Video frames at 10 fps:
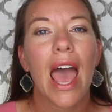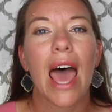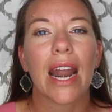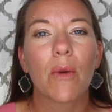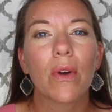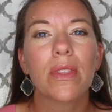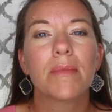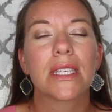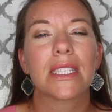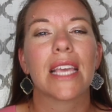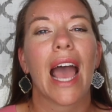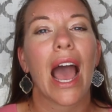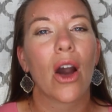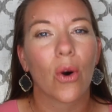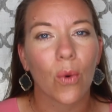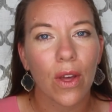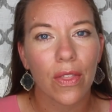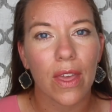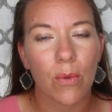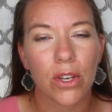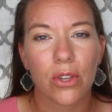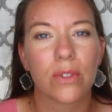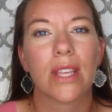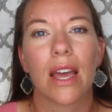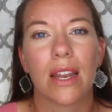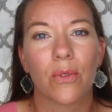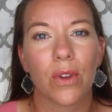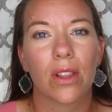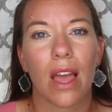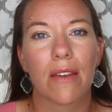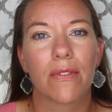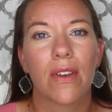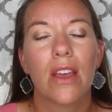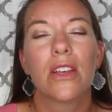And I want them to see how they would use that in real life.